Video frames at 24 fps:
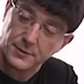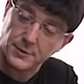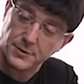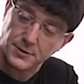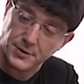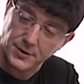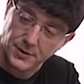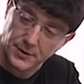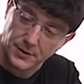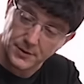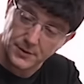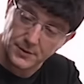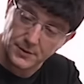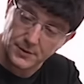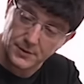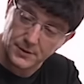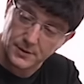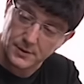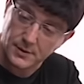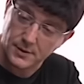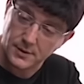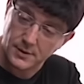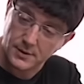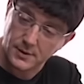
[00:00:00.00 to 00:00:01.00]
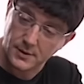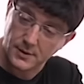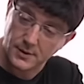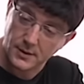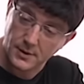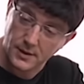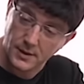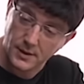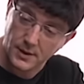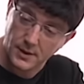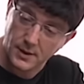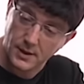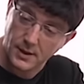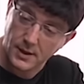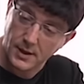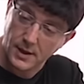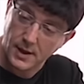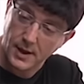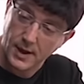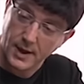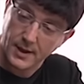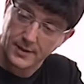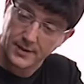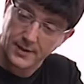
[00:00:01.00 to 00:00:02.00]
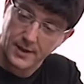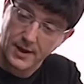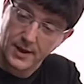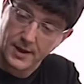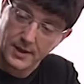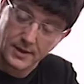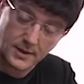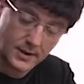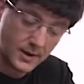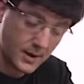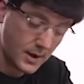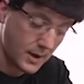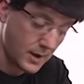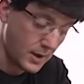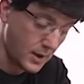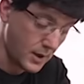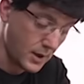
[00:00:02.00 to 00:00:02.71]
it for 2, and then